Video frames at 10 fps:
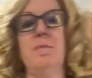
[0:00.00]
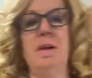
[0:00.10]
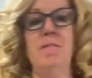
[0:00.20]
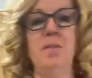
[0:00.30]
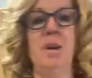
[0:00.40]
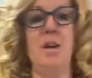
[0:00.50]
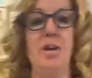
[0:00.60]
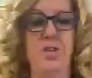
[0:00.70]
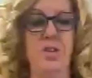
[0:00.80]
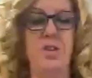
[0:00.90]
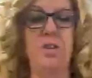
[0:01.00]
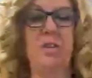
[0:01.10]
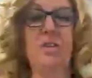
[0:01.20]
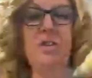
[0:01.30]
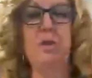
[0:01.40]
my fork and
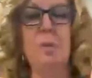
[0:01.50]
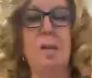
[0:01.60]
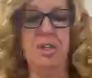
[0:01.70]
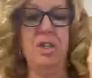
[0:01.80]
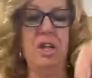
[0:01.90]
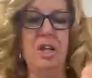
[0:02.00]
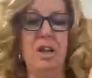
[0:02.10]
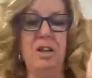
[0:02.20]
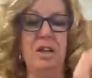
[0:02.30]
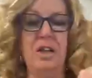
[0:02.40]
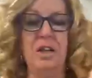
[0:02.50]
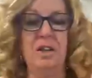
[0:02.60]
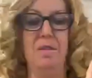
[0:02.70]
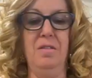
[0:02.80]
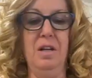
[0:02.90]
just smashing
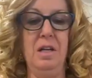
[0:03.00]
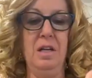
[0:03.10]
down.